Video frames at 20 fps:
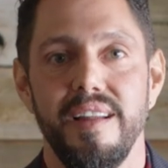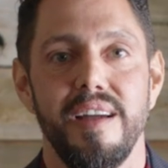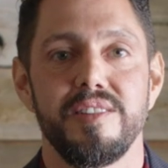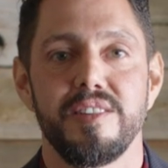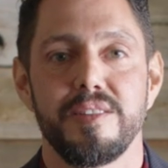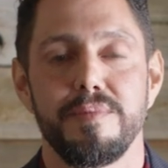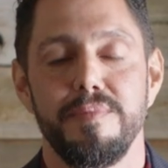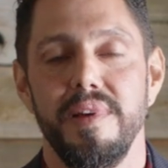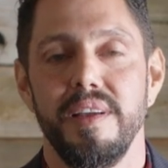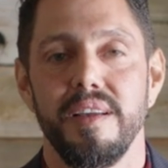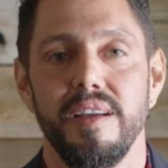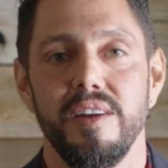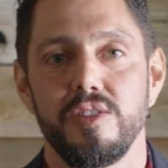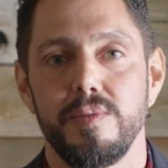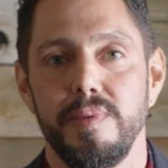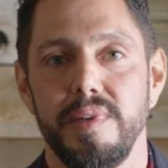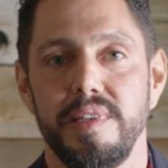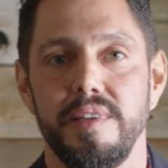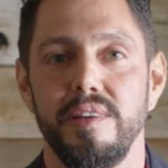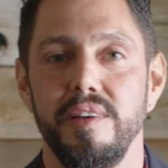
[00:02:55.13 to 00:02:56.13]
not just being
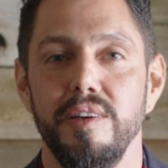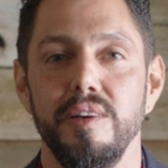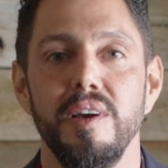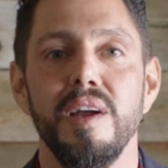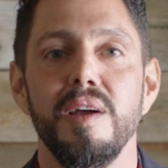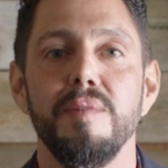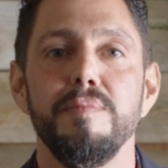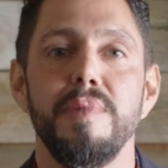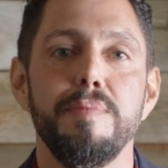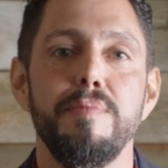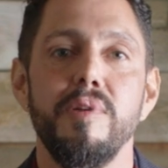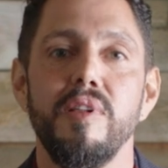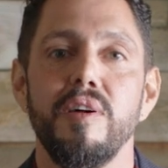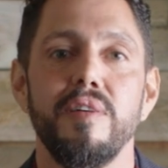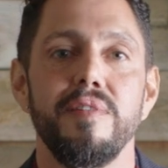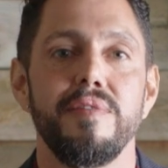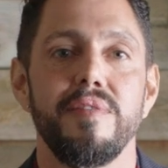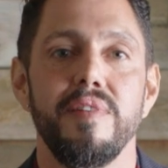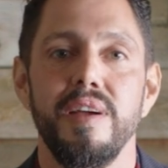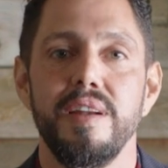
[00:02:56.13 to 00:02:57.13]
LGBTQ, people
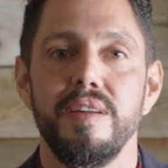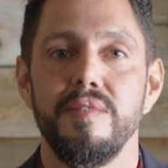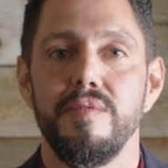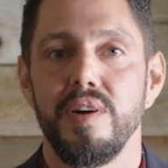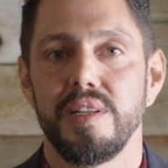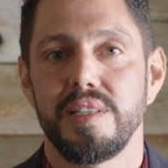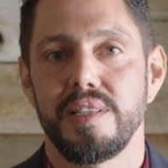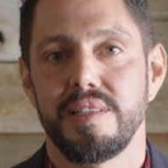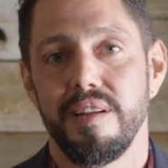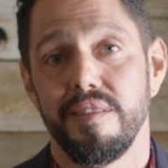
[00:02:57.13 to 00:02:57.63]
are afraid of what's